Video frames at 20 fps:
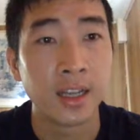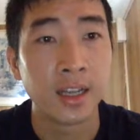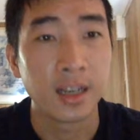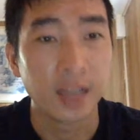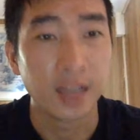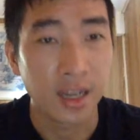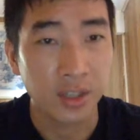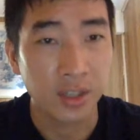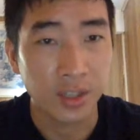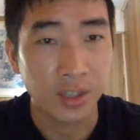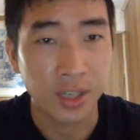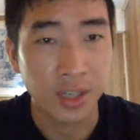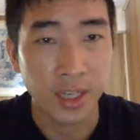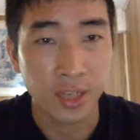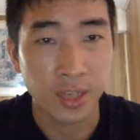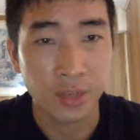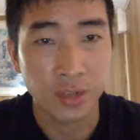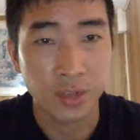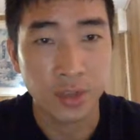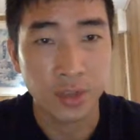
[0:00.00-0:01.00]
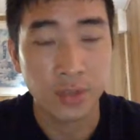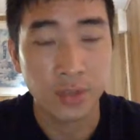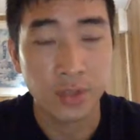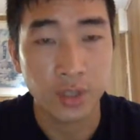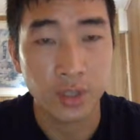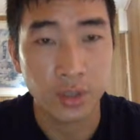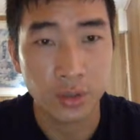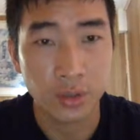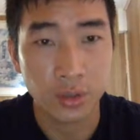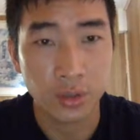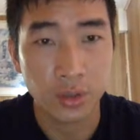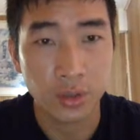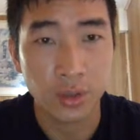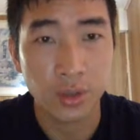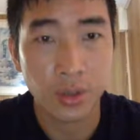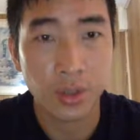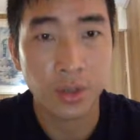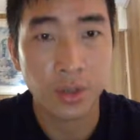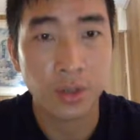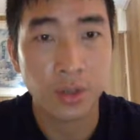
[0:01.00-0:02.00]
large collection of
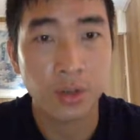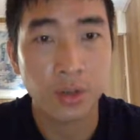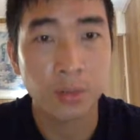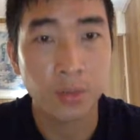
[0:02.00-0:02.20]
historical,